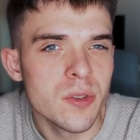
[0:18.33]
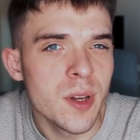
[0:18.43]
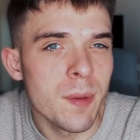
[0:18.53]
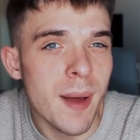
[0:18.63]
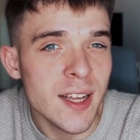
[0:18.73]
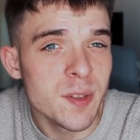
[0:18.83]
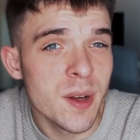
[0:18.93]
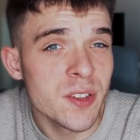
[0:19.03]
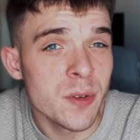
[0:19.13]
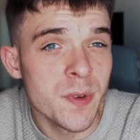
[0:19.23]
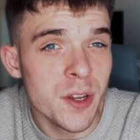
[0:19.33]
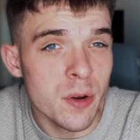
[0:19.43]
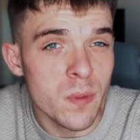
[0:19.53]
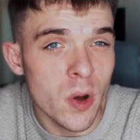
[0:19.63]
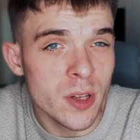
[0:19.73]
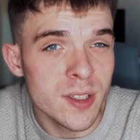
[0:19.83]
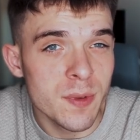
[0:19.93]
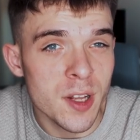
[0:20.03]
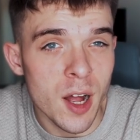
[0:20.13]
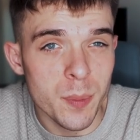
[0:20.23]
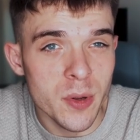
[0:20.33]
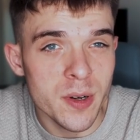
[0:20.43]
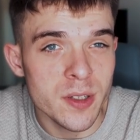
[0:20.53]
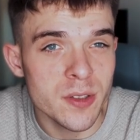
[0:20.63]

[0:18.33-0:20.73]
you can maximize your video quality when uploading